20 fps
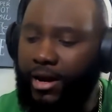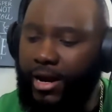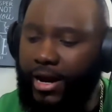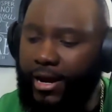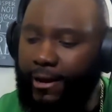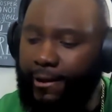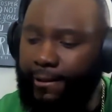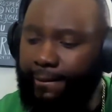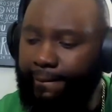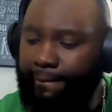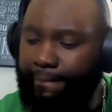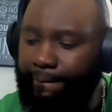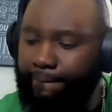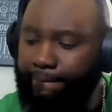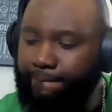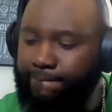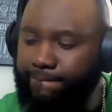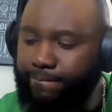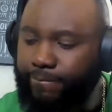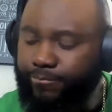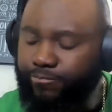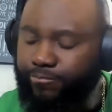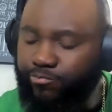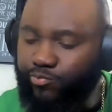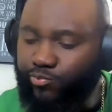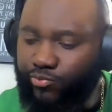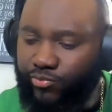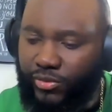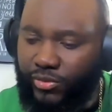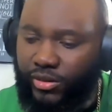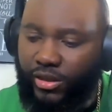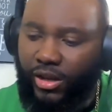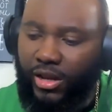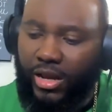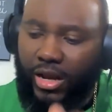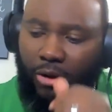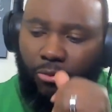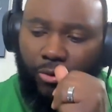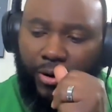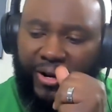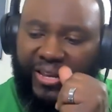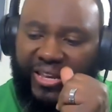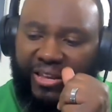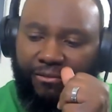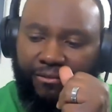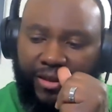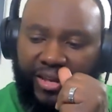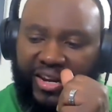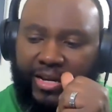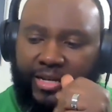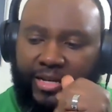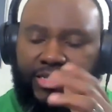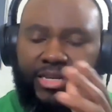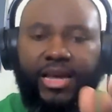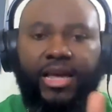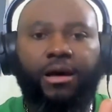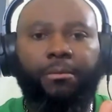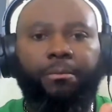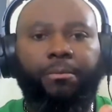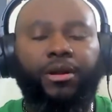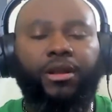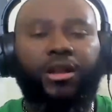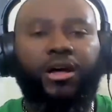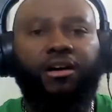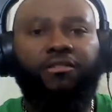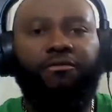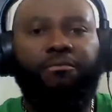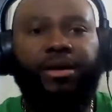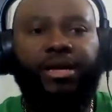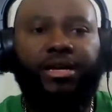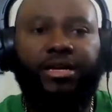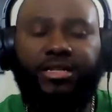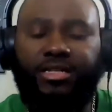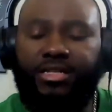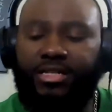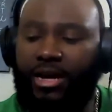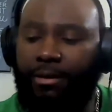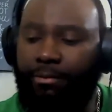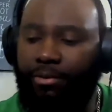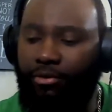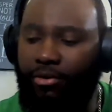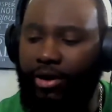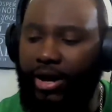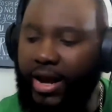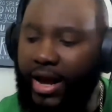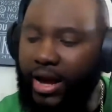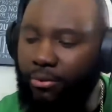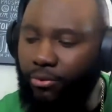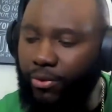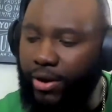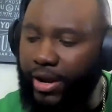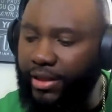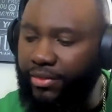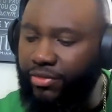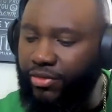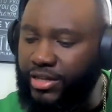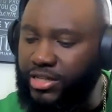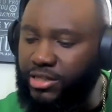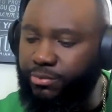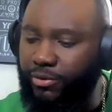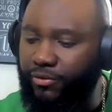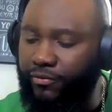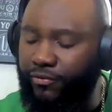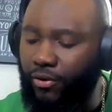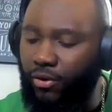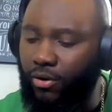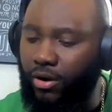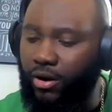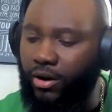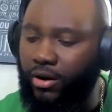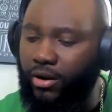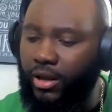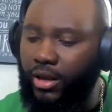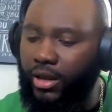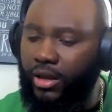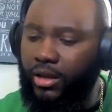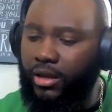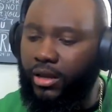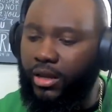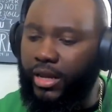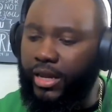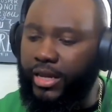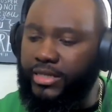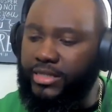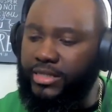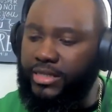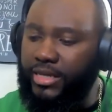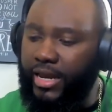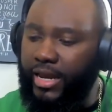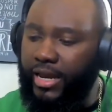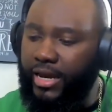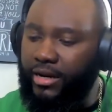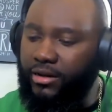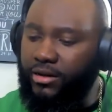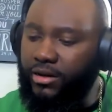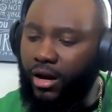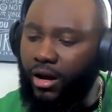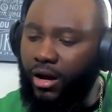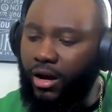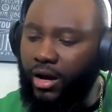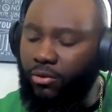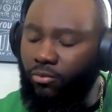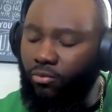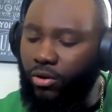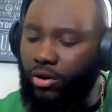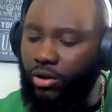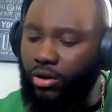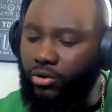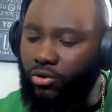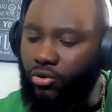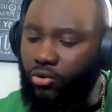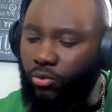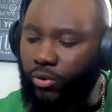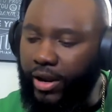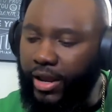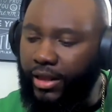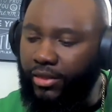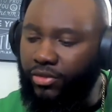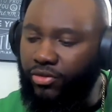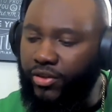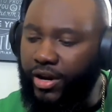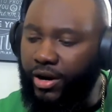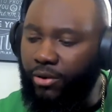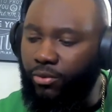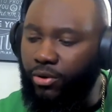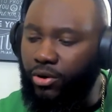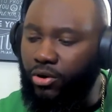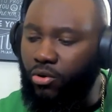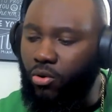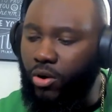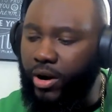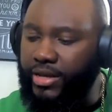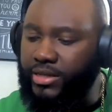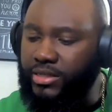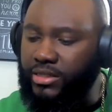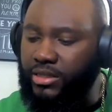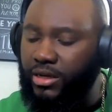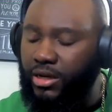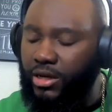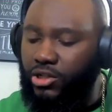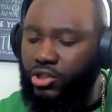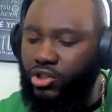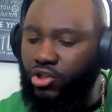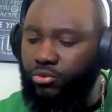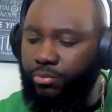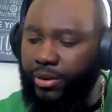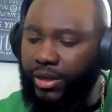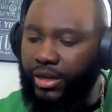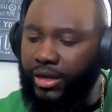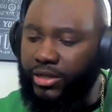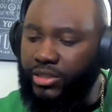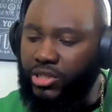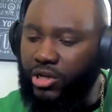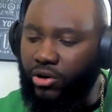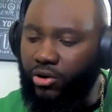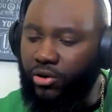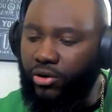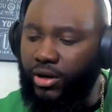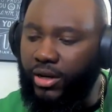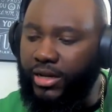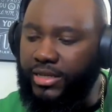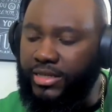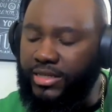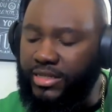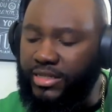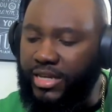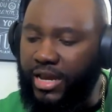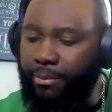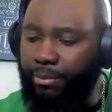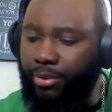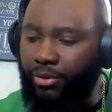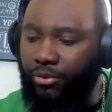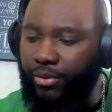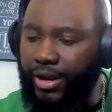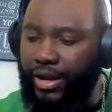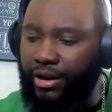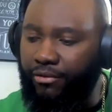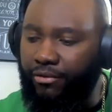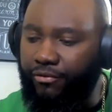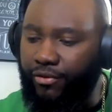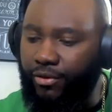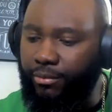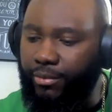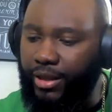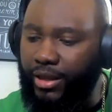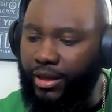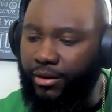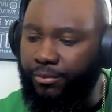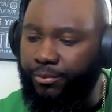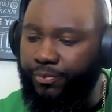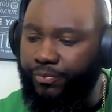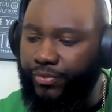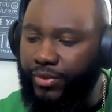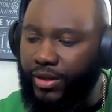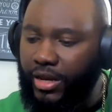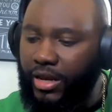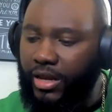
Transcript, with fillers: Now, I want to give you an example of being separated. I read this before. It said, God will grant their request to be eternally separated from him.